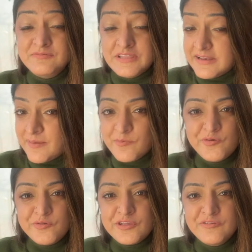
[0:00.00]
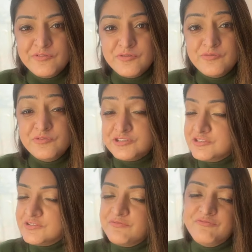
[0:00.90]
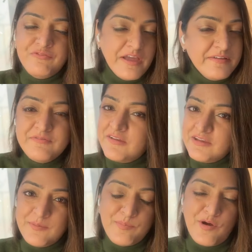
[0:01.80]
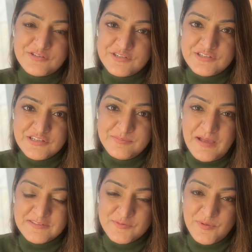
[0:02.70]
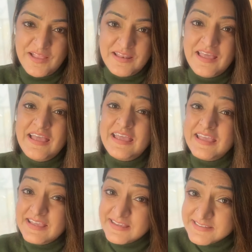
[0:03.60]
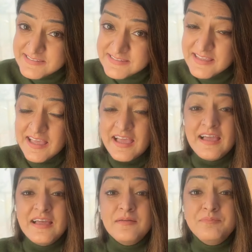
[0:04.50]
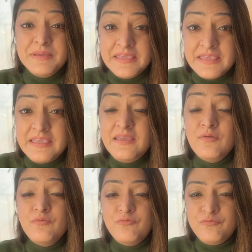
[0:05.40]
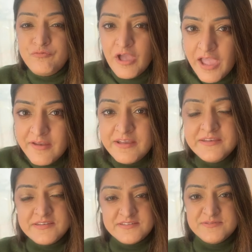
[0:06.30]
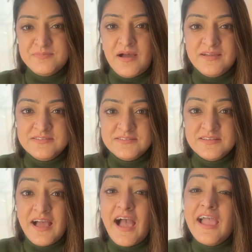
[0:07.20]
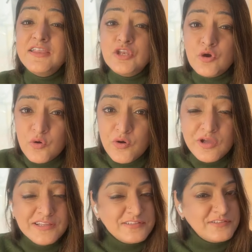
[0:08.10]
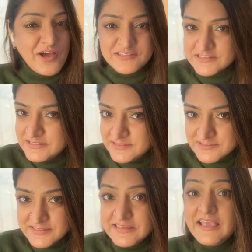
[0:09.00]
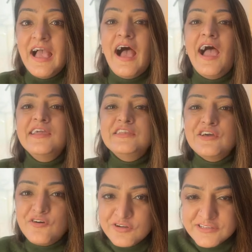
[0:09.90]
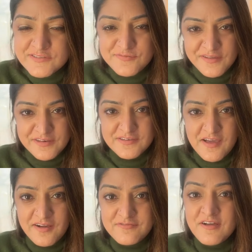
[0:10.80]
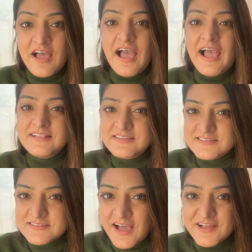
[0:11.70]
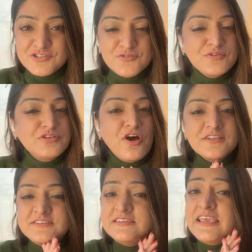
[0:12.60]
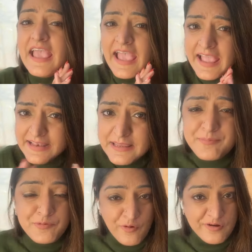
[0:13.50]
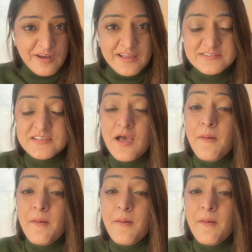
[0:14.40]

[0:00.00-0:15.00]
that I'm going to give you, which is a very, very important tip as well, is be very determined. I know it's not easy. I know it's very tough. At the start, you will not see any progress,